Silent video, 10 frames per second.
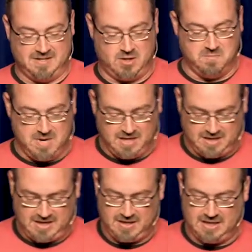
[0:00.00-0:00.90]

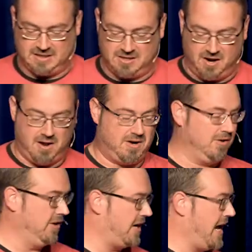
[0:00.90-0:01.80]
Humility leads to honor.
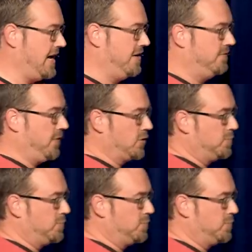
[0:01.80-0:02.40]
Look at it in 1